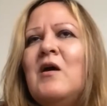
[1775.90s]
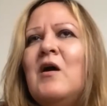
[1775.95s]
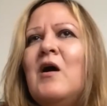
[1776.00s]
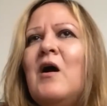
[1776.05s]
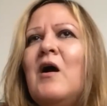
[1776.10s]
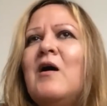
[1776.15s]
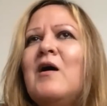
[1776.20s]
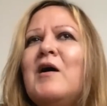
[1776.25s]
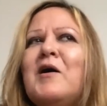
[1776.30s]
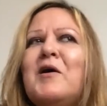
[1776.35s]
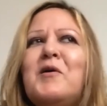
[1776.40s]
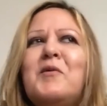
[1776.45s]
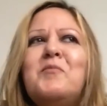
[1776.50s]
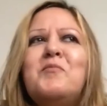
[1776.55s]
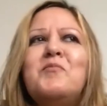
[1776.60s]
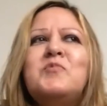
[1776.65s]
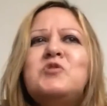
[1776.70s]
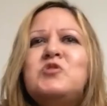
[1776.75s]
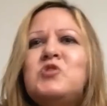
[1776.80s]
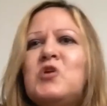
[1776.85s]

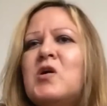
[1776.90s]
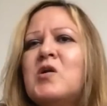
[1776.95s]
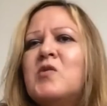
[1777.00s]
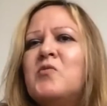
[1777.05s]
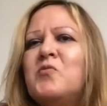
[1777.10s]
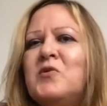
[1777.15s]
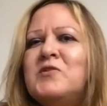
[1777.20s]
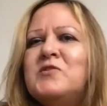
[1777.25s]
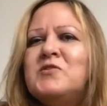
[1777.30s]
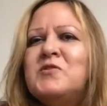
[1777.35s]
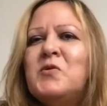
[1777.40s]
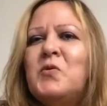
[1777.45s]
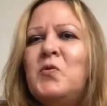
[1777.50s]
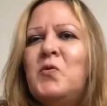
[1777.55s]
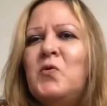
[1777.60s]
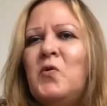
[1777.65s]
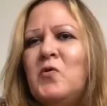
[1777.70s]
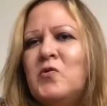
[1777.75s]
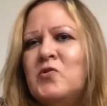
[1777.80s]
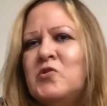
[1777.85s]
Darwin
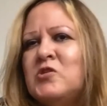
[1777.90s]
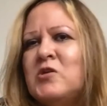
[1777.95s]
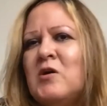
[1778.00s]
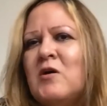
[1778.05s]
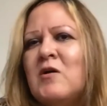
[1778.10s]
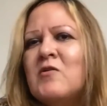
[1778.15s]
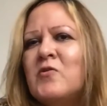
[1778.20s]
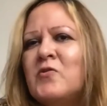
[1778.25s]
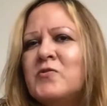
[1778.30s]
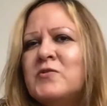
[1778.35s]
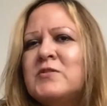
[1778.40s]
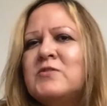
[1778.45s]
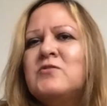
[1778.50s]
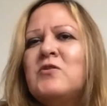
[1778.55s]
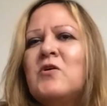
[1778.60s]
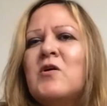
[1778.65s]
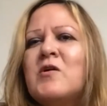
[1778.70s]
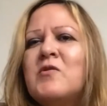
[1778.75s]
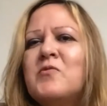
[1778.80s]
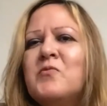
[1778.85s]
School, Charles
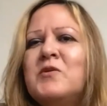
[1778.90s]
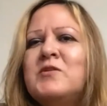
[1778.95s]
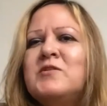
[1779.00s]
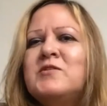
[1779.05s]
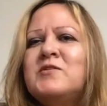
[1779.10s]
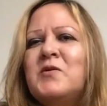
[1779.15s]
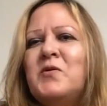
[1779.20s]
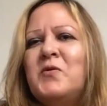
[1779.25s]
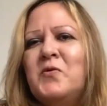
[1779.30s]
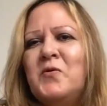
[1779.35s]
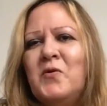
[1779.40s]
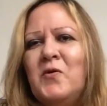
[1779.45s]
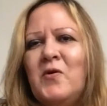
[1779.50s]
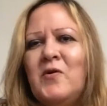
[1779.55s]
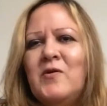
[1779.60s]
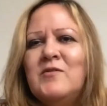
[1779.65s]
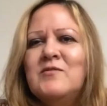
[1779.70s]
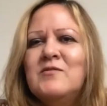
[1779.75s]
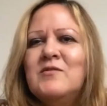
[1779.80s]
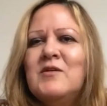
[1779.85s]
Darwin
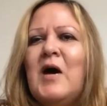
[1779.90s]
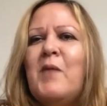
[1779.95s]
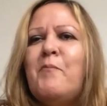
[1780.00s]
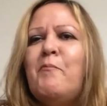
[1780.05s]
School. I'm